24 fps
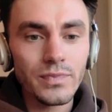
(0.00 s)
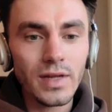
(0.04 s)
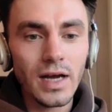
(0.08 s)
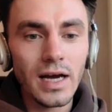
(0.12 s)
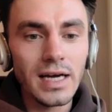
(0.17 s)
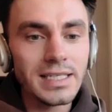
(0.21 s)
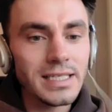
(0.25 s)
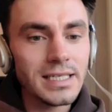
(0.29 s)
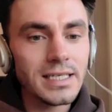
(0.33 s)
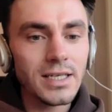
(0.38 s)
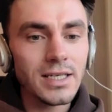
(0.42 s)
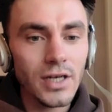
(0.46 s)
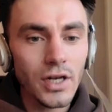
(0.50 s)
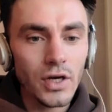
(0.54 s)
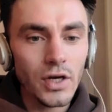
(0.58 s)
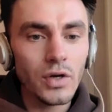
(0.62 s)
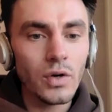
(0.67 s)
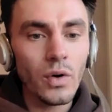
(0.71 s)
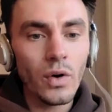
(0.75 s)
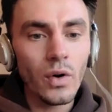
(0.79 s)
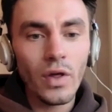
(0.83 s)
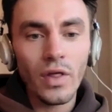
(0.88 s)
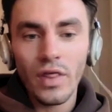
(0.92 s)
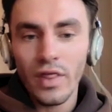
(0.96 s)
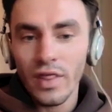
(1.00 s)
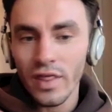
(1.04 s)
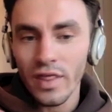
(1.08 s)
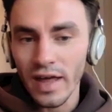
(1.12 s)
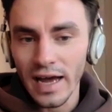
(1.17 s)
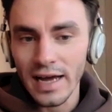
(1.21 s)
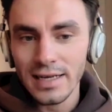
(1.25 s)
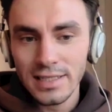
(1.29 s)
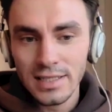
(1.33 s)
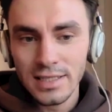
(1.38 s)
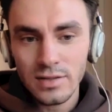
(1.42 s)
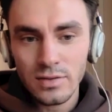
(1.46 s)
I didn't know
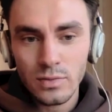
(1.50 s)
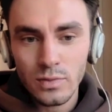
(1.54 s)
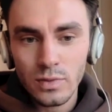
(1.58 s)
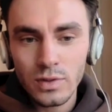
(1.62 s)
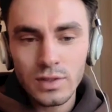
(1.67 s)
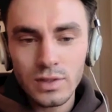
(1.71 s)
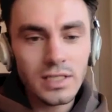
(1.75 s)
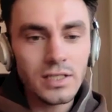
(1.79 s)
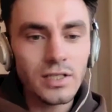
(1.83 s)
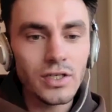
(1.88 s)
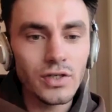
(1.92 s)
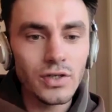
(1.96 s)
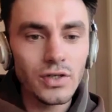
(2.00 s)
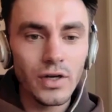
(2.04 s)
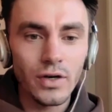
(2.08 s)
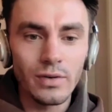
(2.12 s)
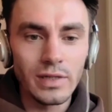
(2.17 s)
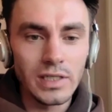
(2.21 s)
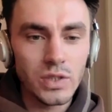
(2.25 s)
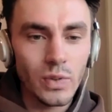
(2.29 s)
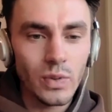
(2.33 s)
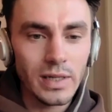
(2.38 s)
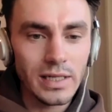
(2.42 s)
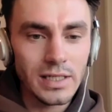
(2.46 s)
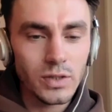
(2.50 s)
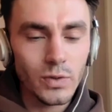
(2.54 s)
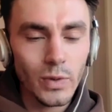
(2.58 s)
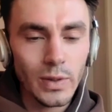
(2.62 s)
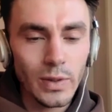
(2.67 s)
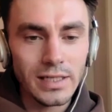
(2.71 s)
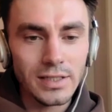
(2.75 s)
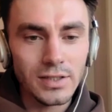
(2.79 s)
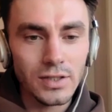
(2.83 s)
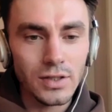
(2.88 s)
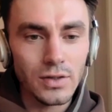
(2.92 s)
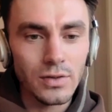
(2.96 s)
that. What didn't you know in
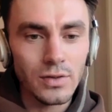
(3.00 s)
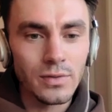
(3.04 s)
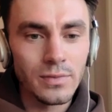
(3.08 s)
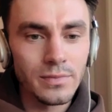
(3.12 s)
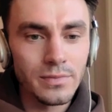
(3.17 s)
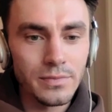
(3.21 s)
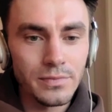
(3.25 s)
2022?